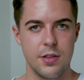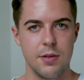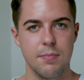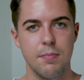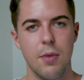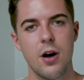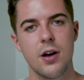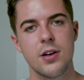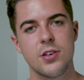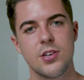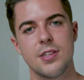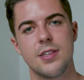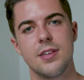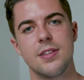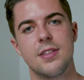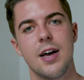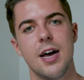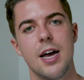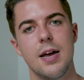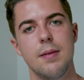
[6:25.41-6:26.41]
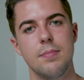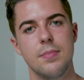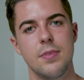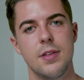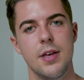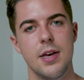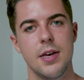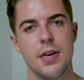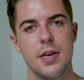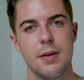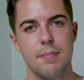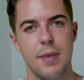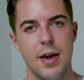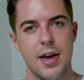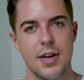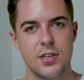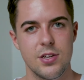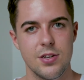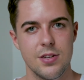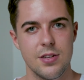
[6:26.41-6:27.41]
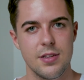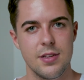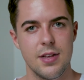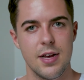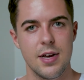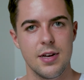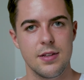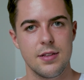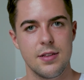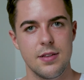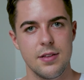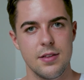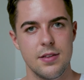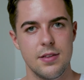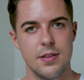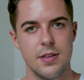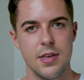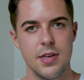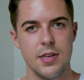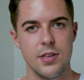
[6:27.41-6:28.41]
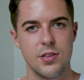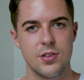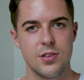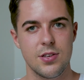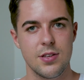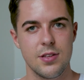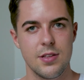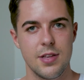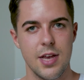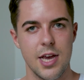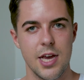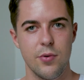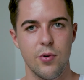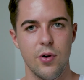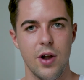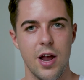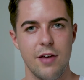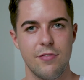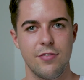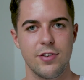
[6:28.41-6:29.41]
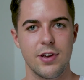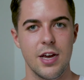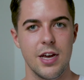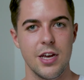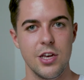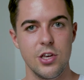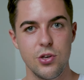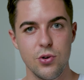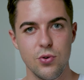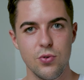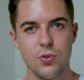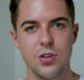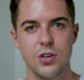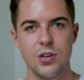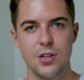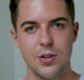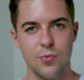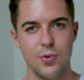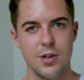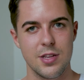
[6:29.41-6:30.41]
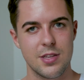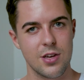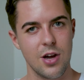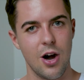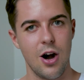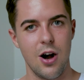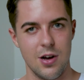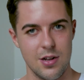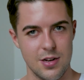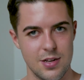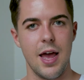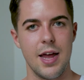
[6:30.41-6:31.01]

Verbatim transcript: The monks at the time they imagined that these they were having a union with God.